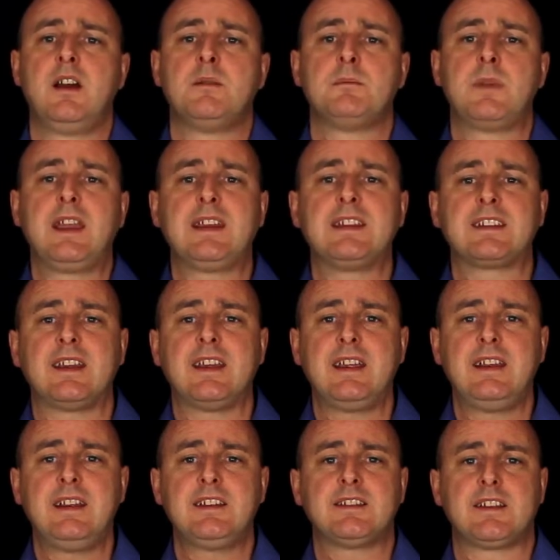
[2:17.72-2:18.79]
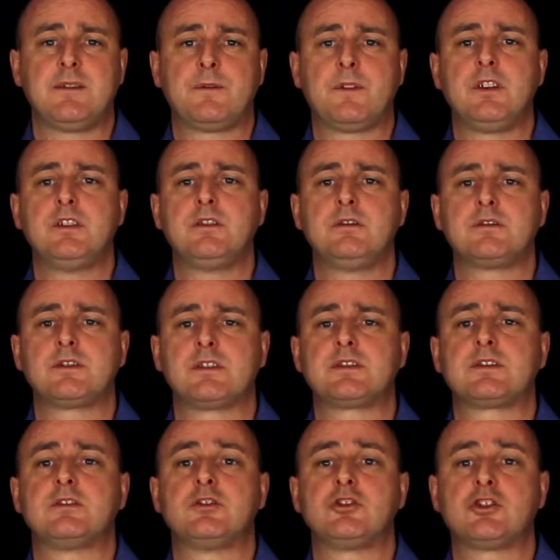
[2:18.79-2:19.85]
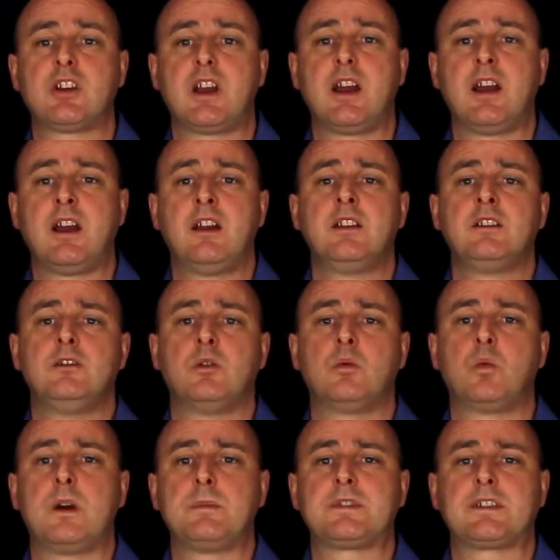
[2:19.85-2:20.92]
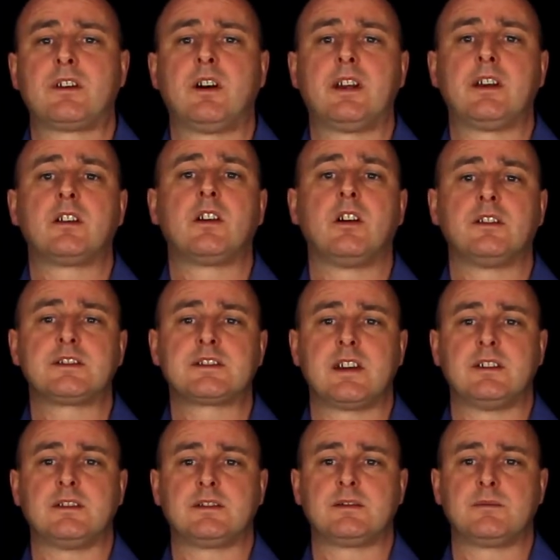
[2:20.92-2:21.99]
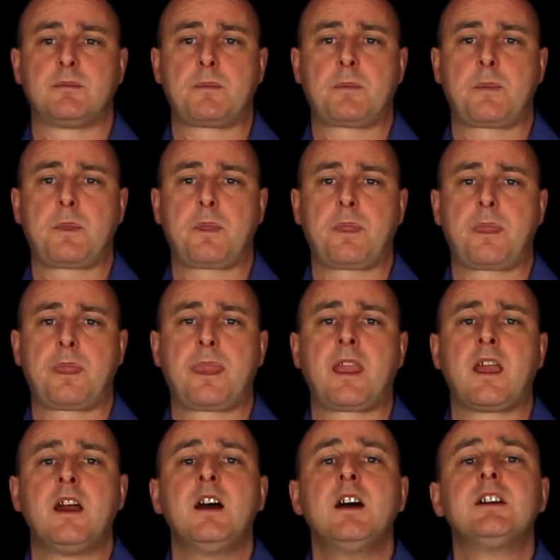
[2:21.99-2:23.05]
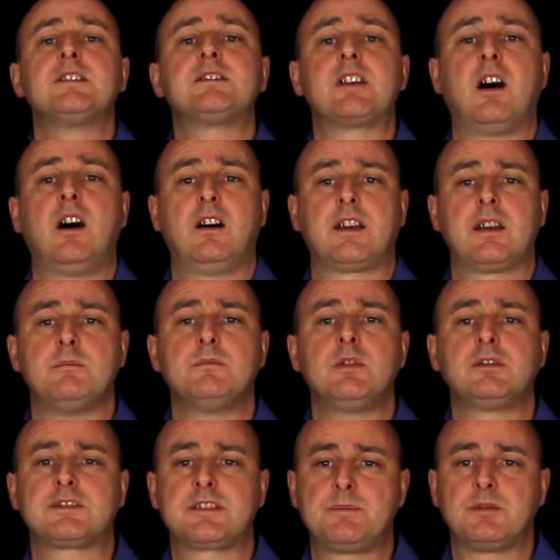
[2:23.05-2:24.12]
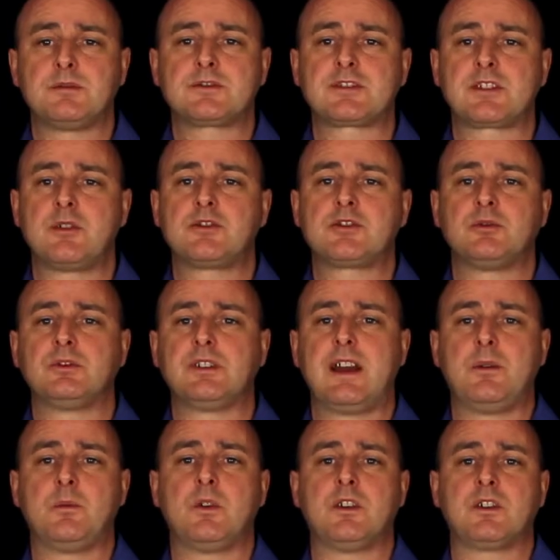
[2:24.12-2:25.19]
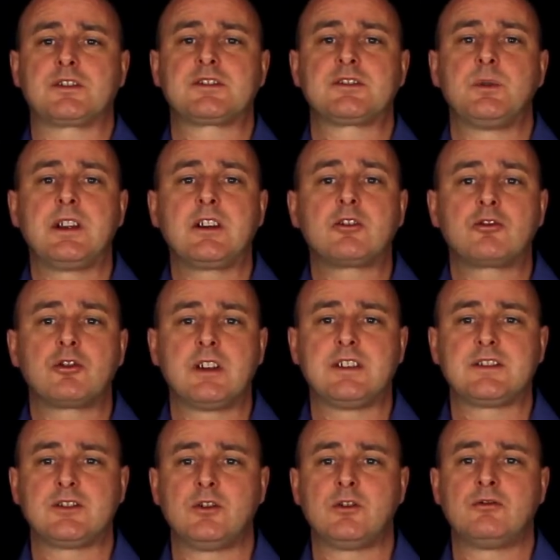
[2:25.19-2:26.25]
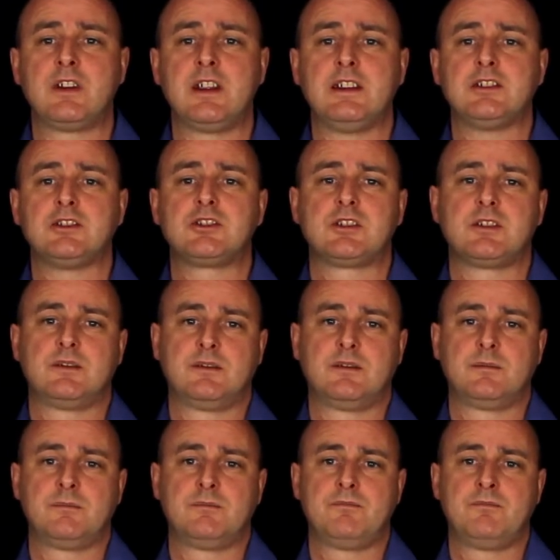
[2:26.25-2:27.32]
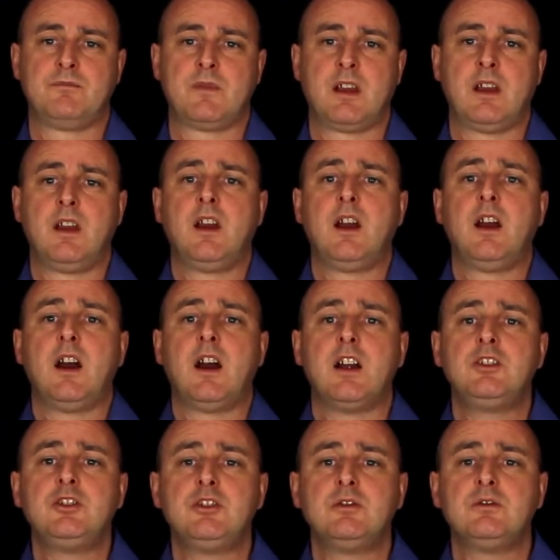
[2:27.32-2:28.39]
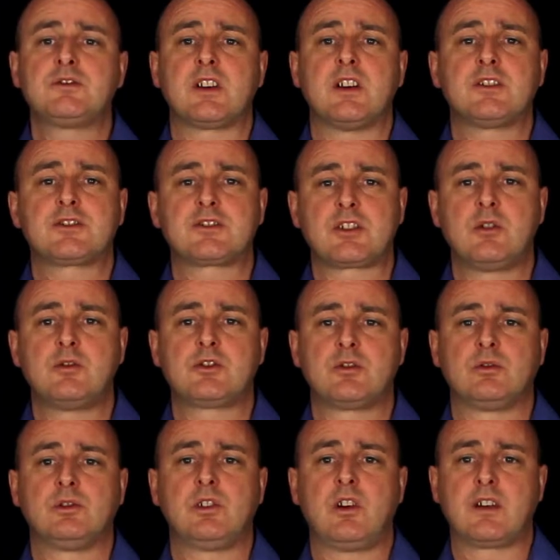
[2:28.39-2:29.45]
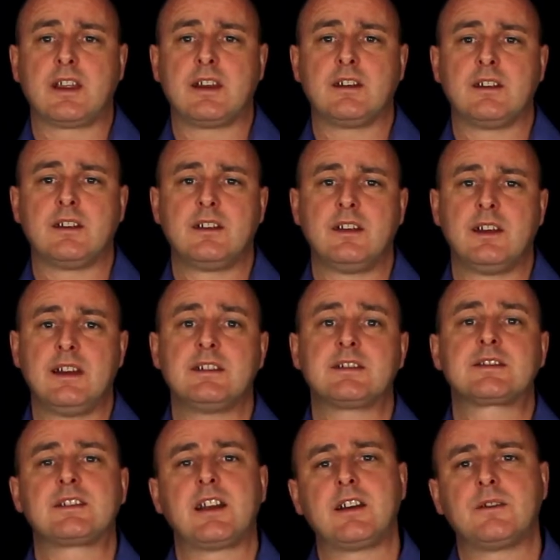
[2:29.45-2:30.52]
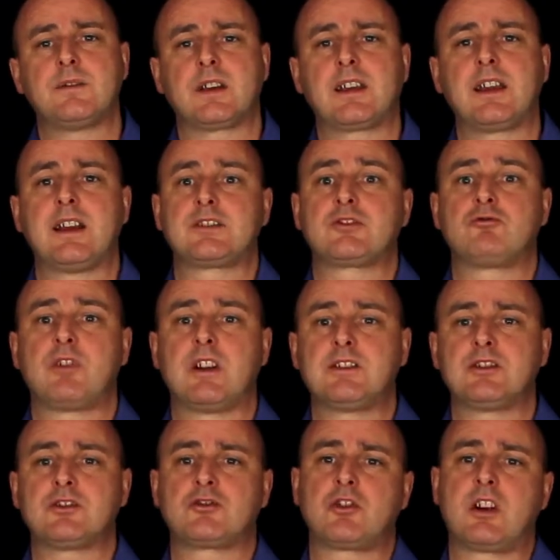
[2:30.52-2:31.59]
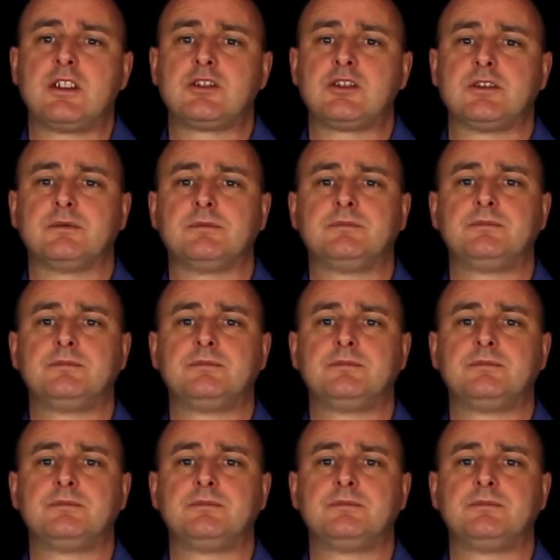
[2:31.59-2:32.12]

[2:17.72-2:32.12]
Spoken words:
Make it easy for users to share your website content. Target multiple social networks to increase your reach. And use a social login instead of a guest registration.